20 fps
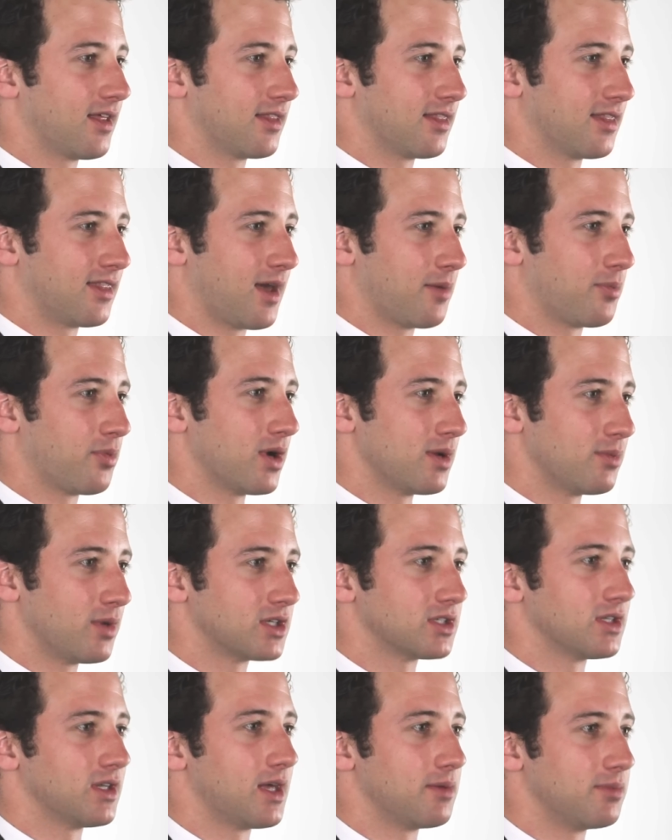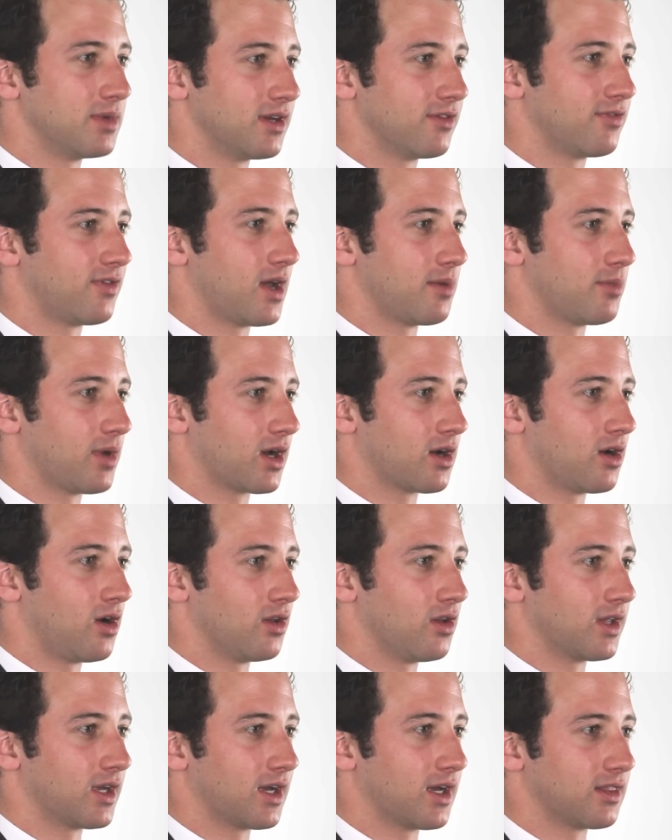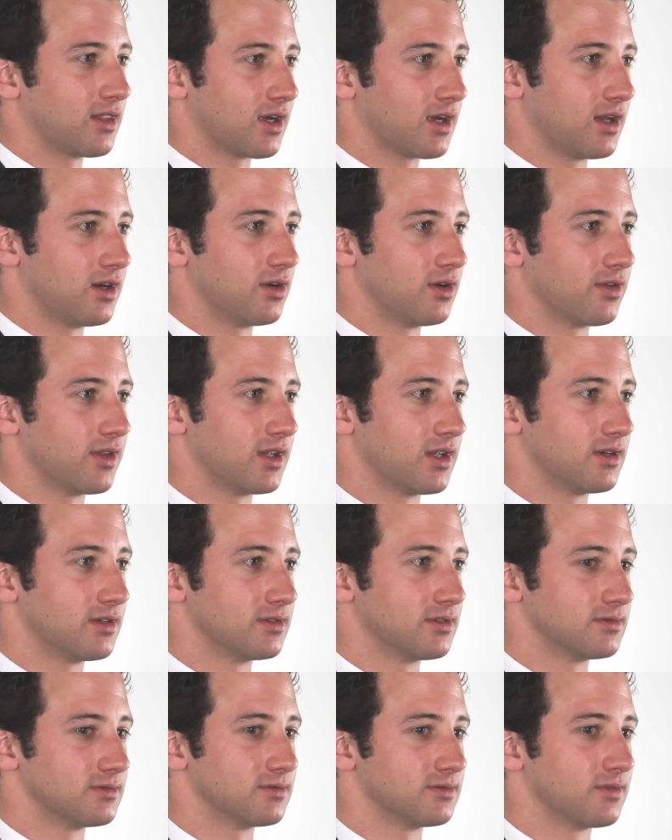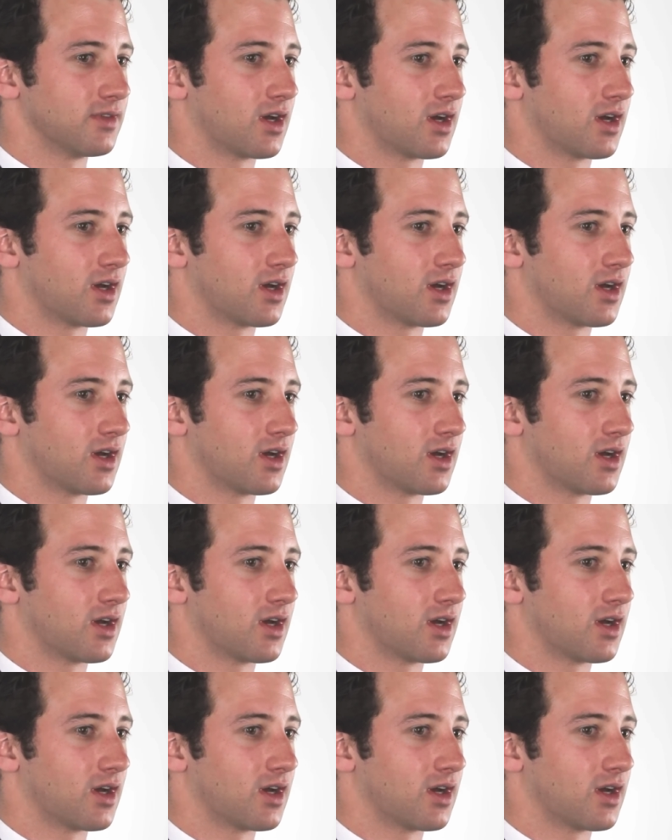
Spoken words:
that pretty much led me to find my calling. I think I know that the